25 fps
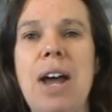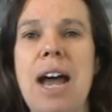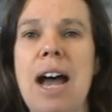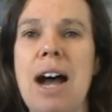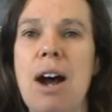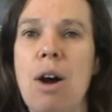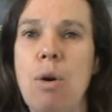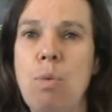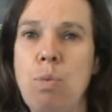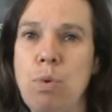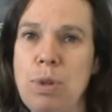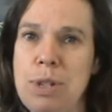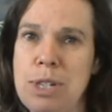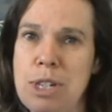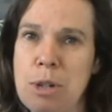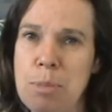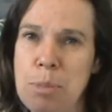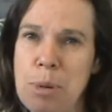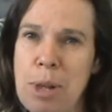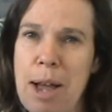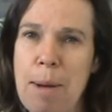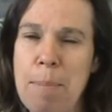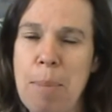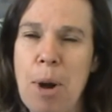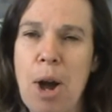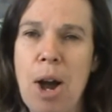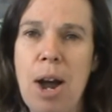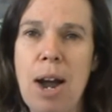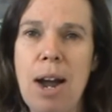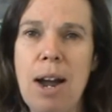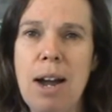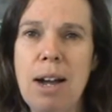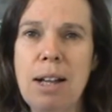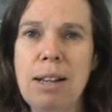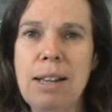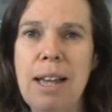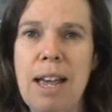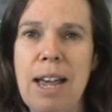our wood supply
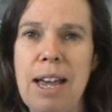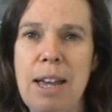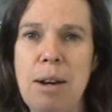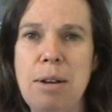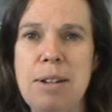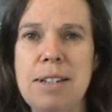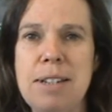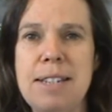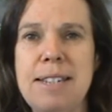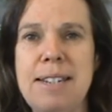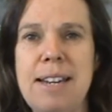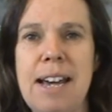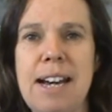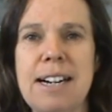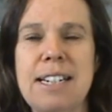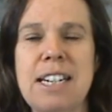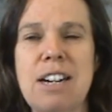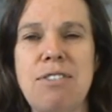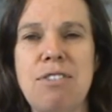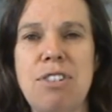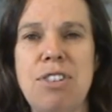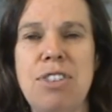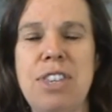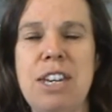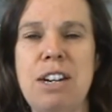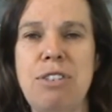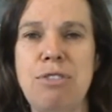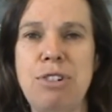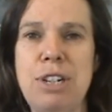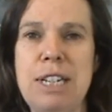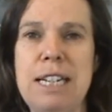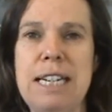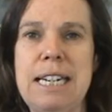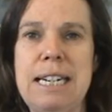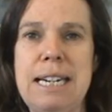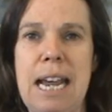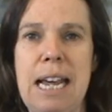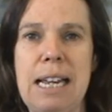pile and stacked everything
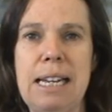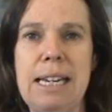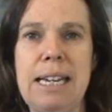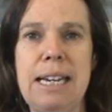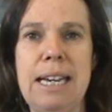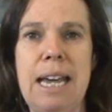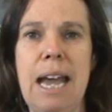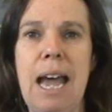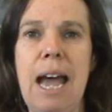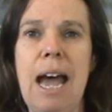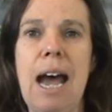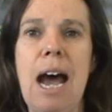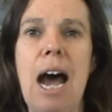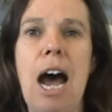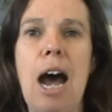really neatly